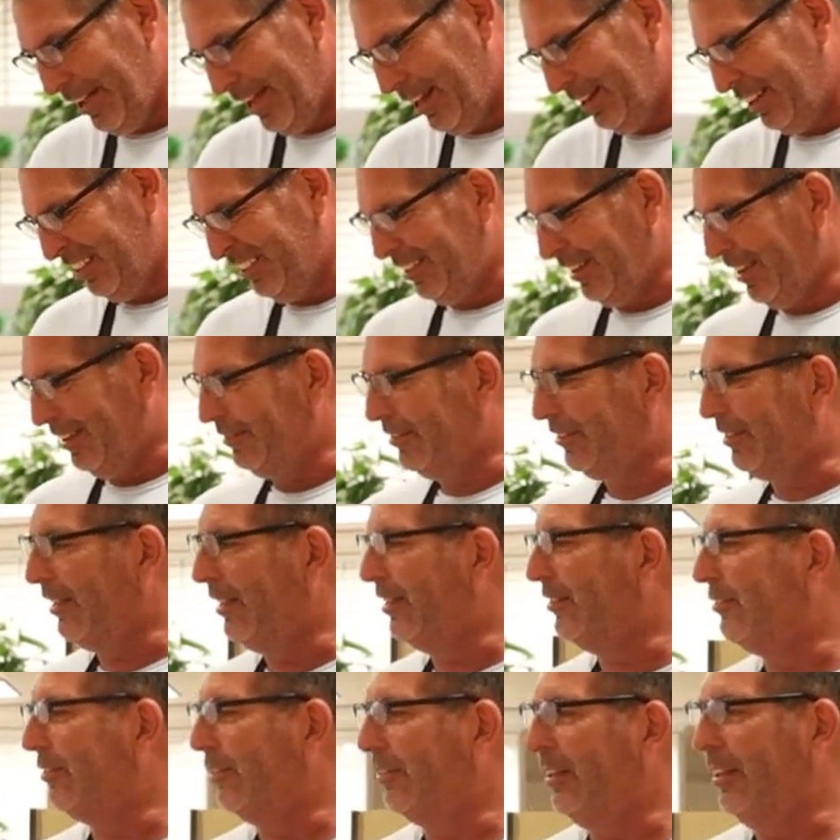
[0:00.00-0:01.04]
Valentine's Day.
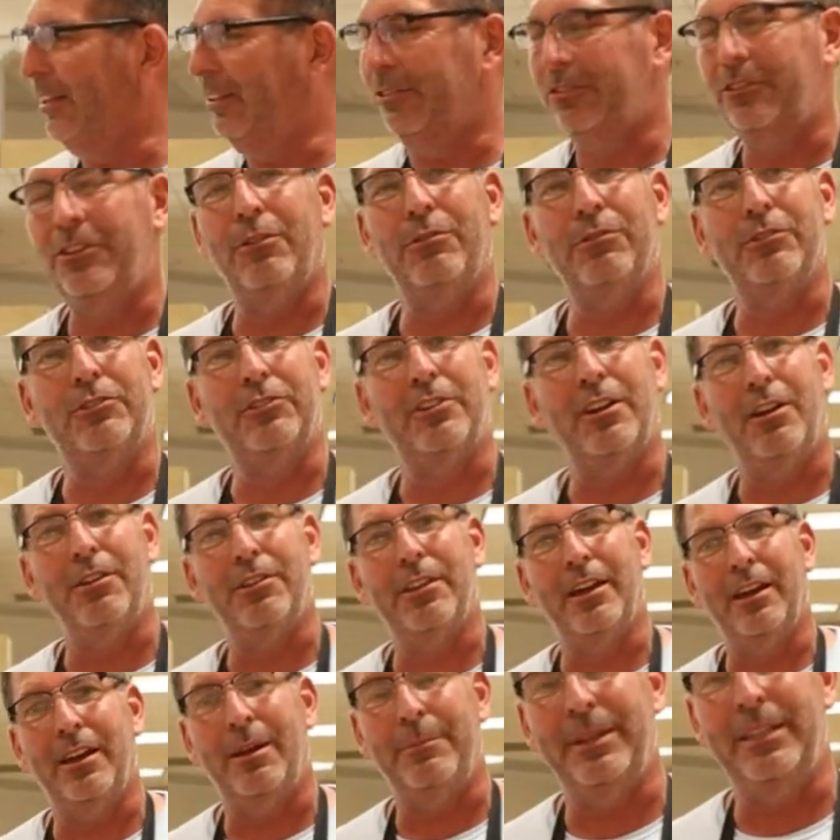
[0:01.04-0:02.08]
So these don't sell
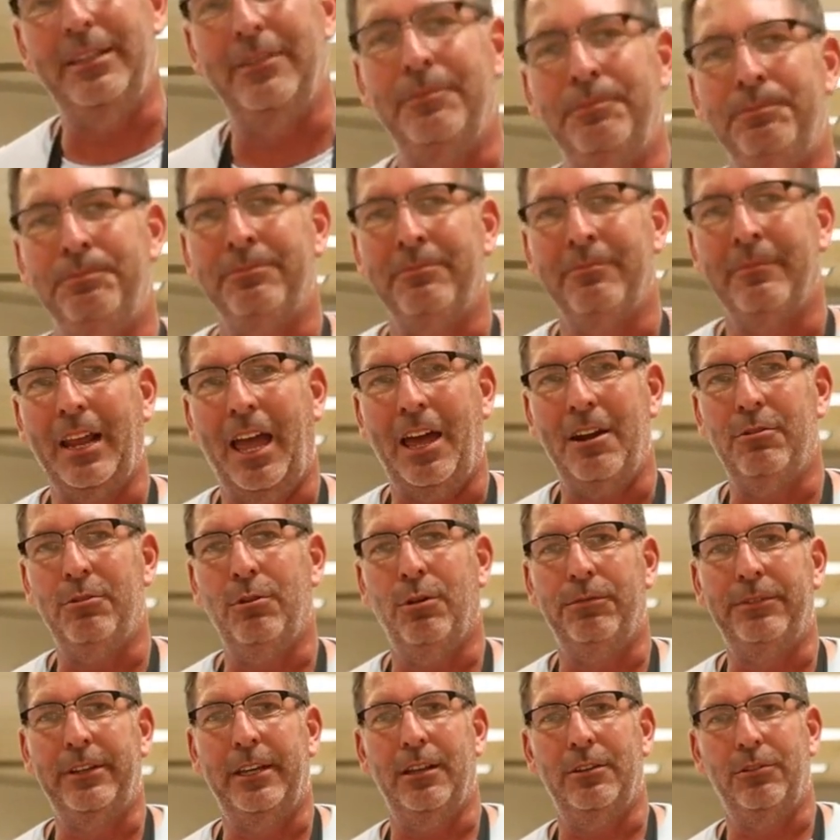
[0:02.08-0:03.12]
that. I mean, I don't know
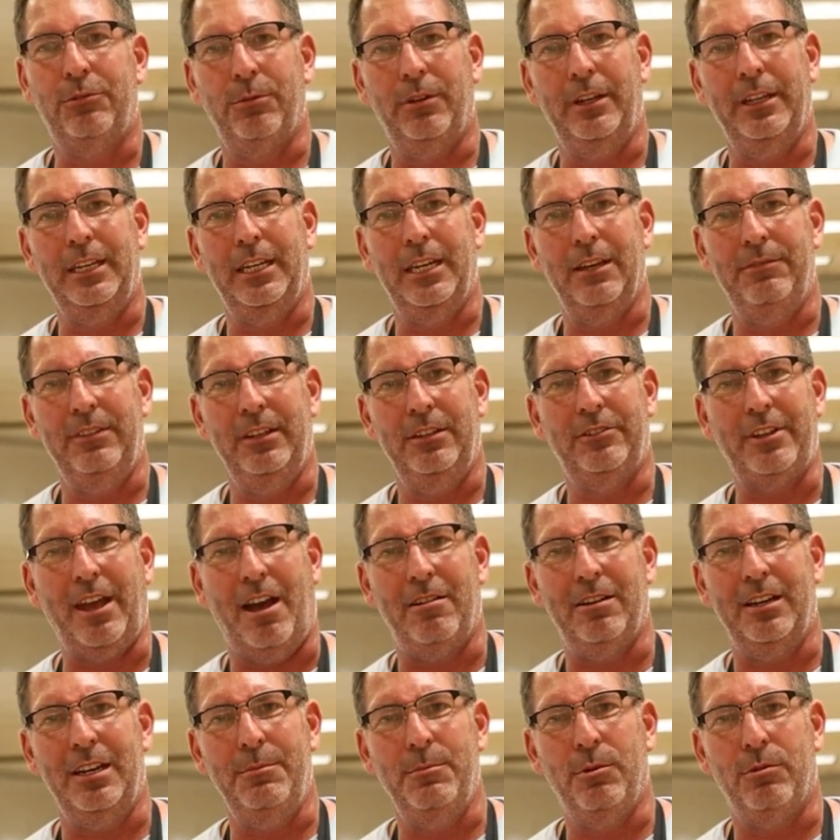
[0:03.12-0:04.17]
if kids really give these
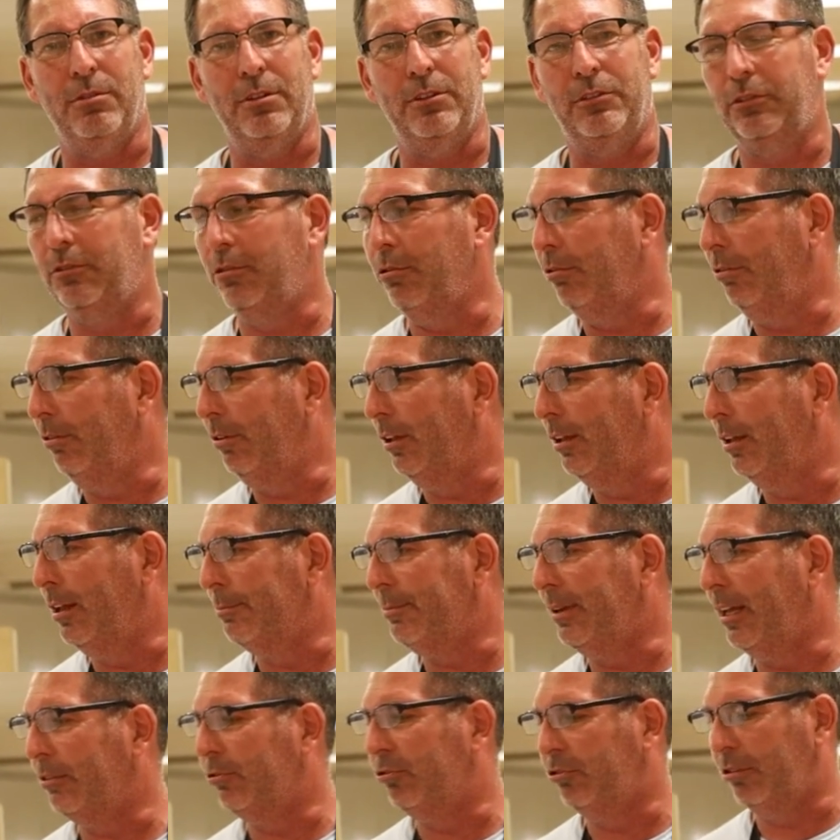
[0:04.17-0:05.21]
out anymore in school. I'm
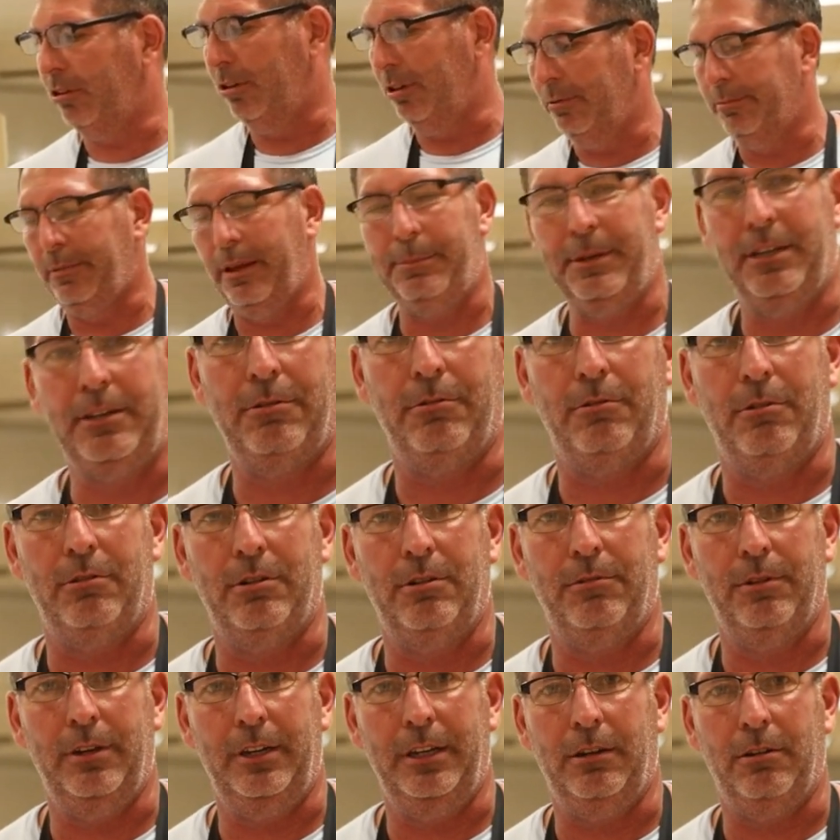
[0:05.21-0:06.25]
not sure. Maybe
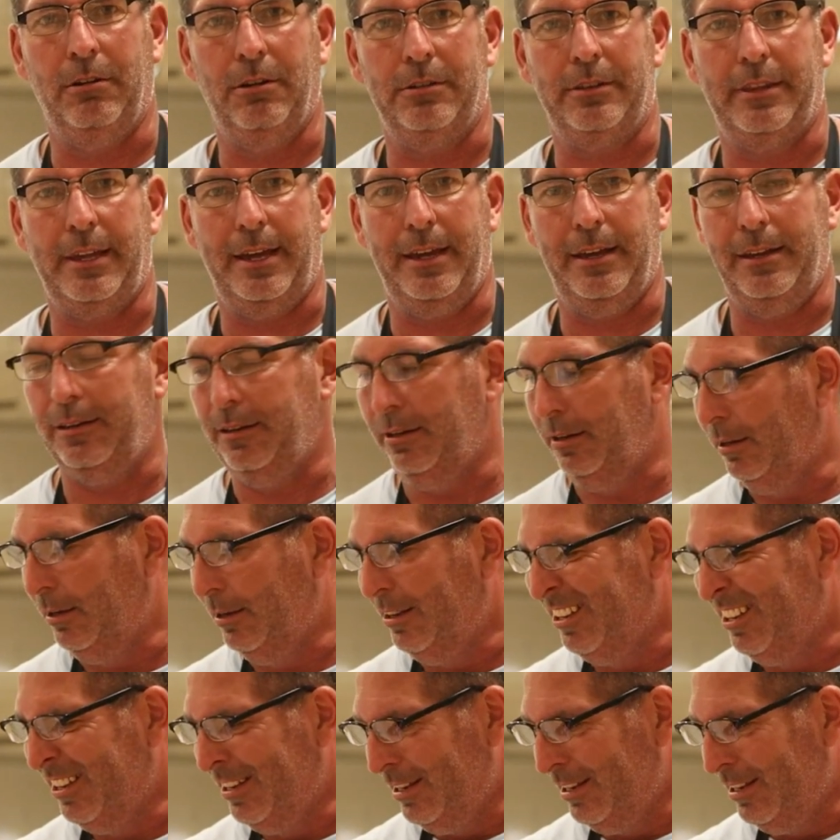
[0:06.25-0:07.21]
Corona really hurt that.